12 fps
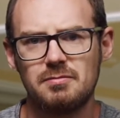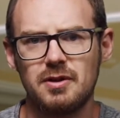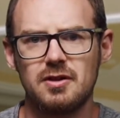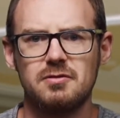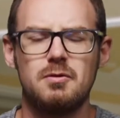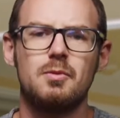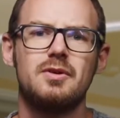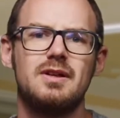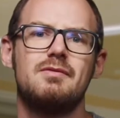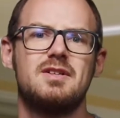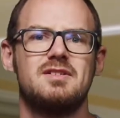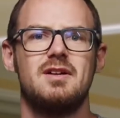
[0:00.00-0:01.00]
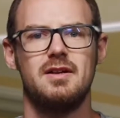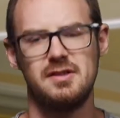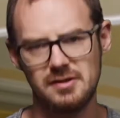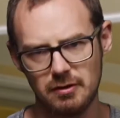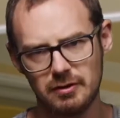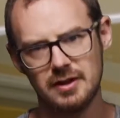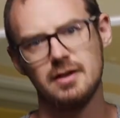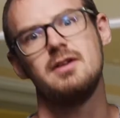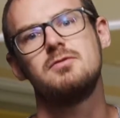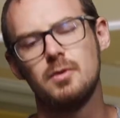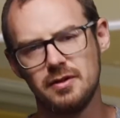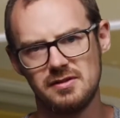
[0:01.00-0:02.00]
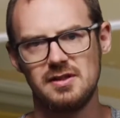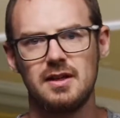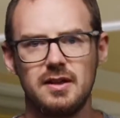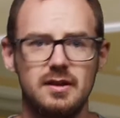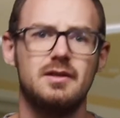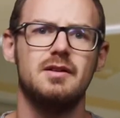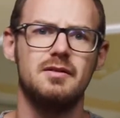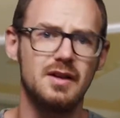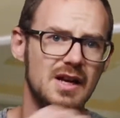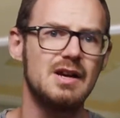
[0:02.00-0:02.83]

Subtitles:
because we wouldn't have to say, sorry guys, 1 second, and